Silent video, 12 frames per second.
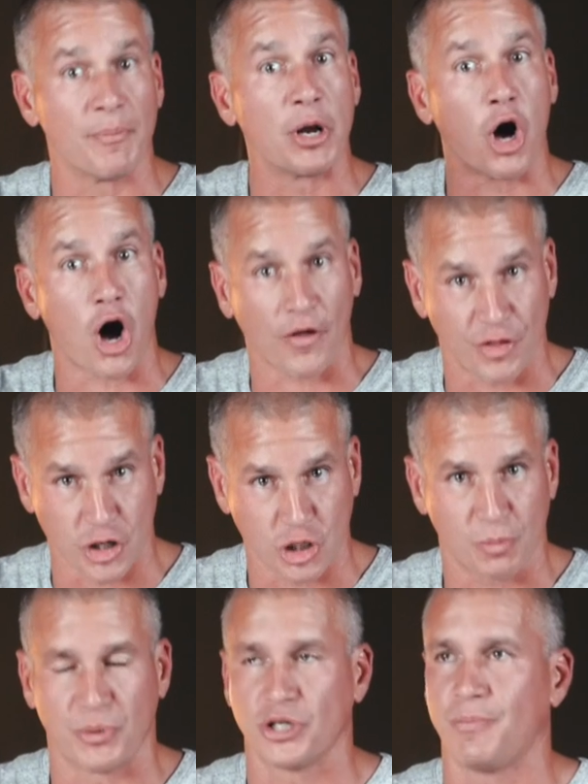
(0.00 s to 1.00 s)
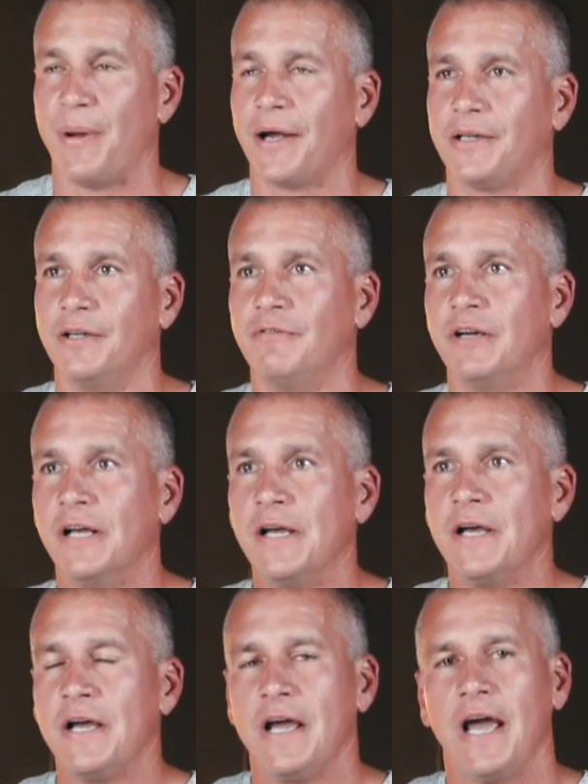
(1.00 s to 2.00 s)
from an author's perspective,
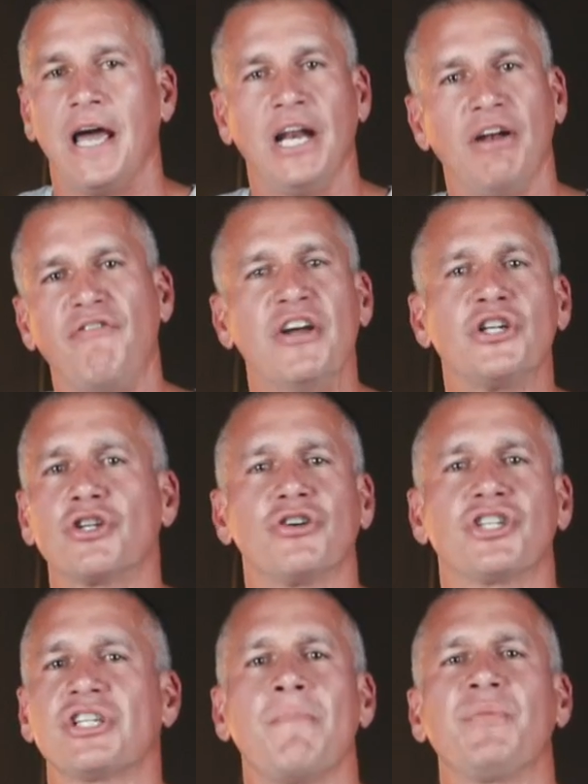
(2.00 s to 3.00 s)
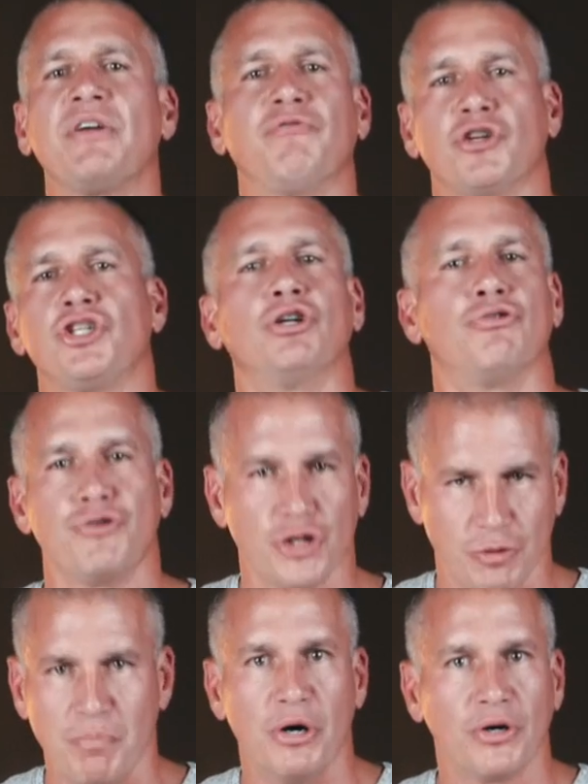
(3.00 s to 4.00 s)
an adventure is something for
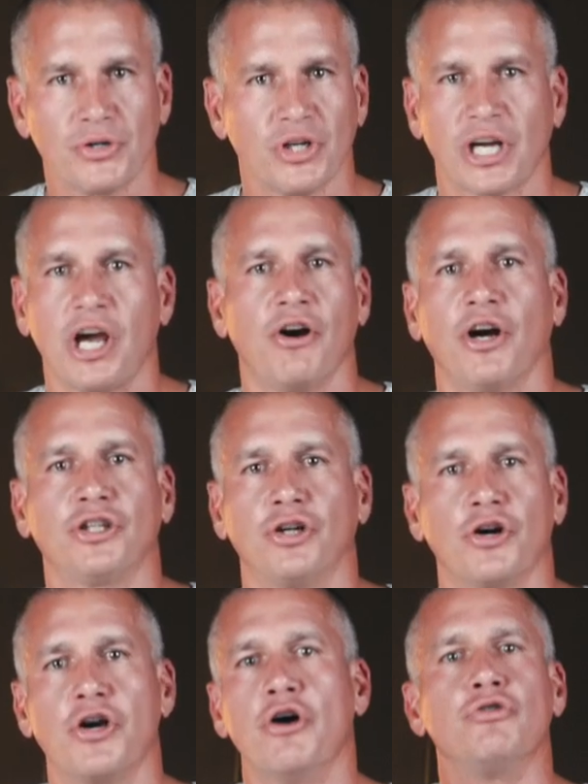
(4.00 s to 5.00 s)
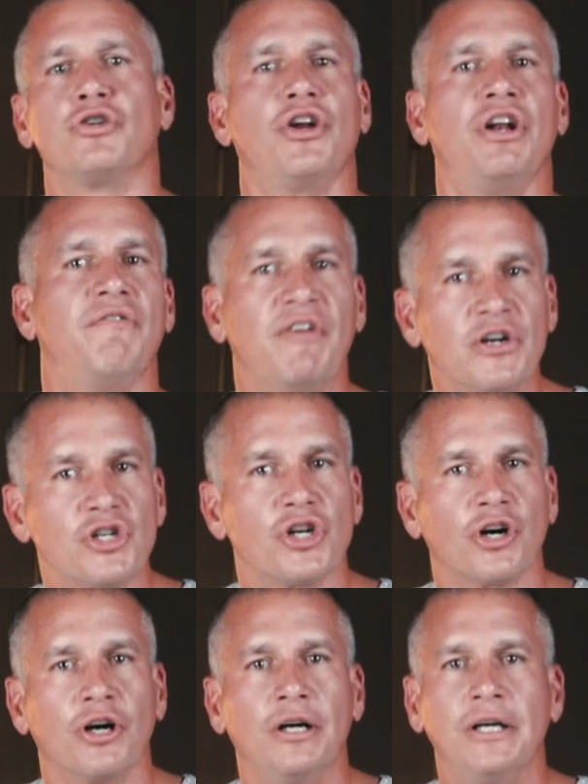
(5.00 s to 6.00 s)
children's books. A character goes on an
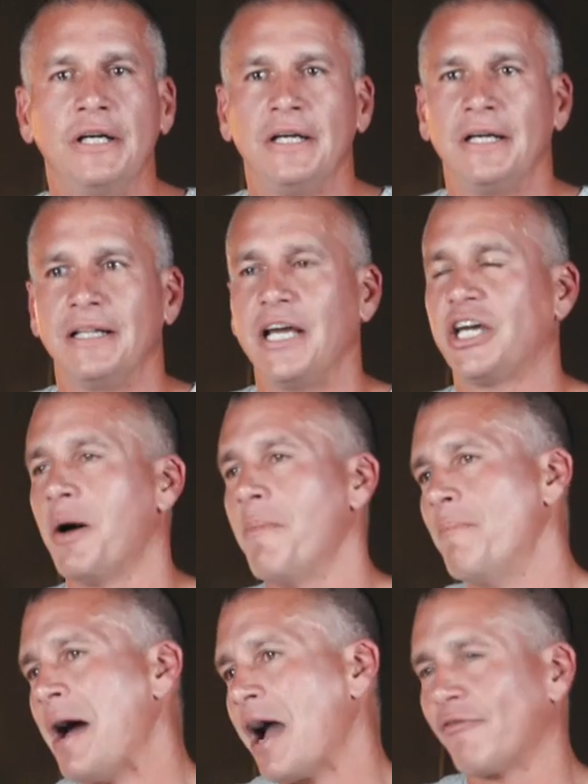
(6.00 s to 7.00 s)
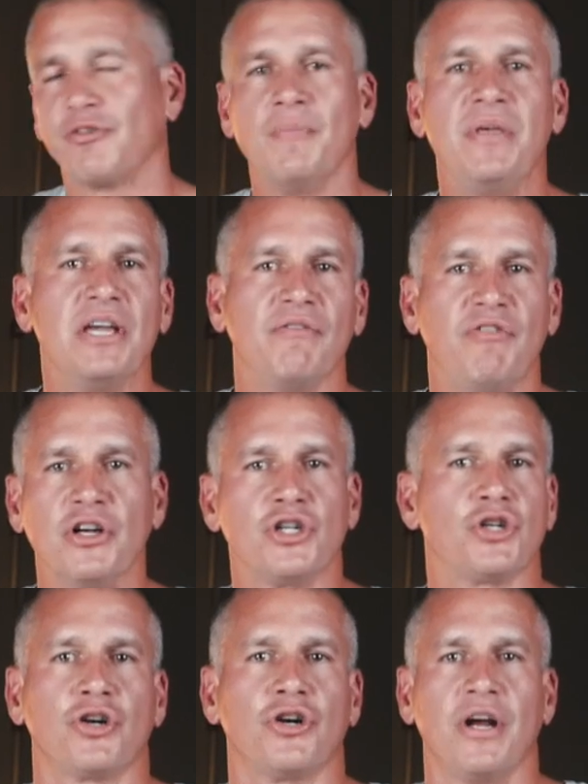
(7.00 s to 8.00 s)
adventure, they come back from the
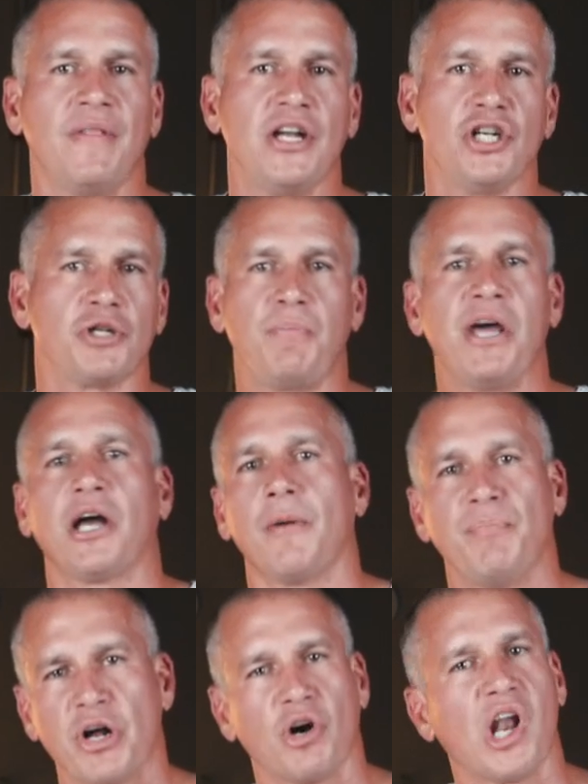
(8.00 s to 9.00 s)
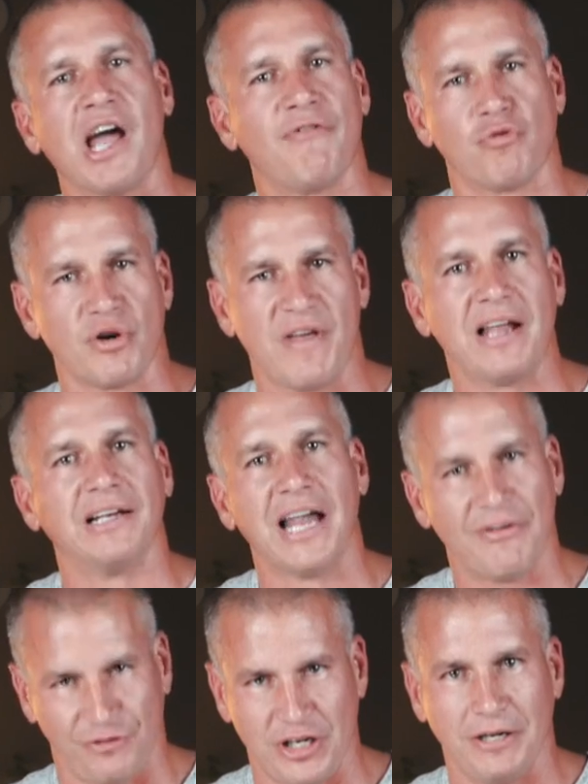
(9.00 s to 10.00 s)
adventure, and they just pick up their life where they
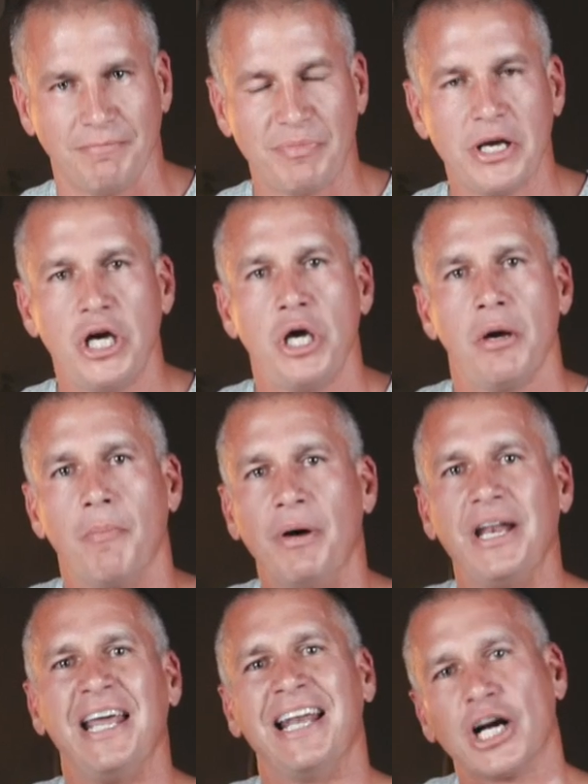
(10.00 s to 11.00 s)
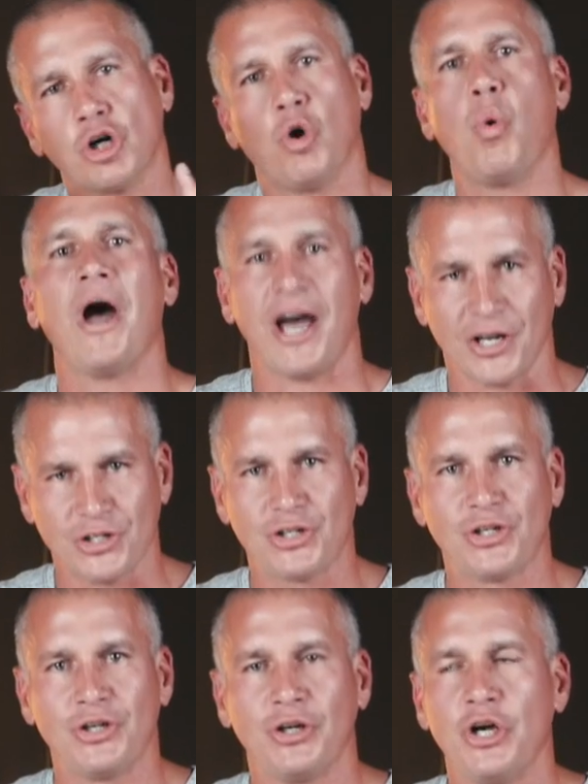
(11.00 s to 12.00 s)
left it. But in a
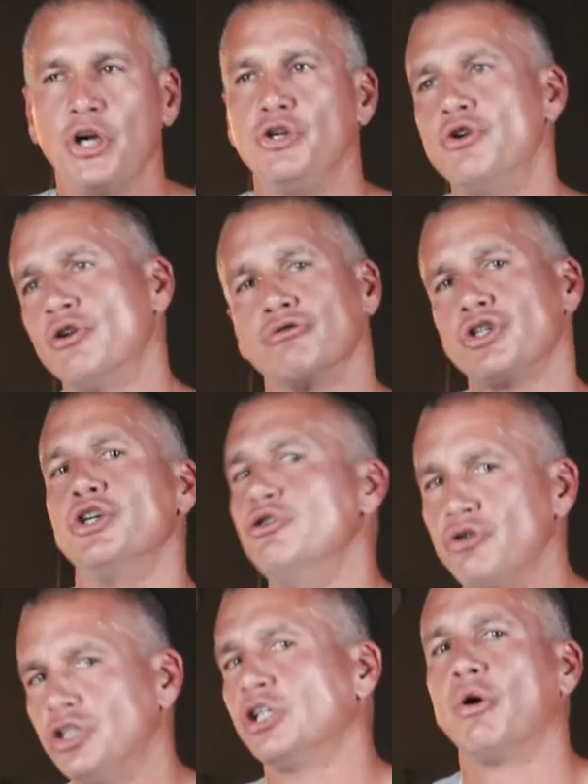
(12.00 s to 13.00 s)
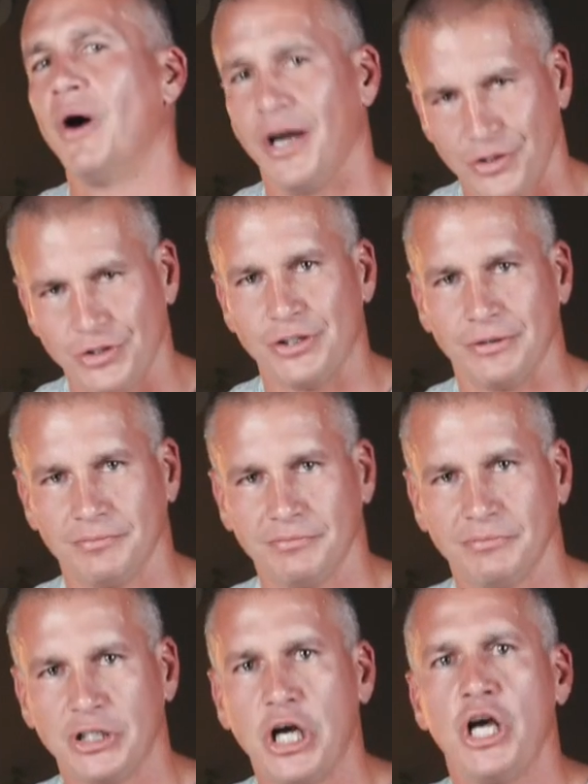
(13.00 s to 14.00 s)
quest, you don't choose the quest.
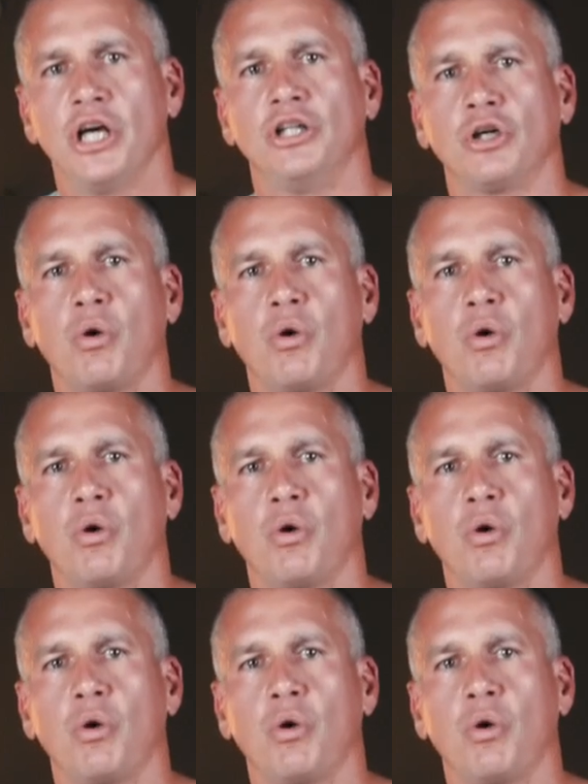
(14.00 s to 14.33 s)
The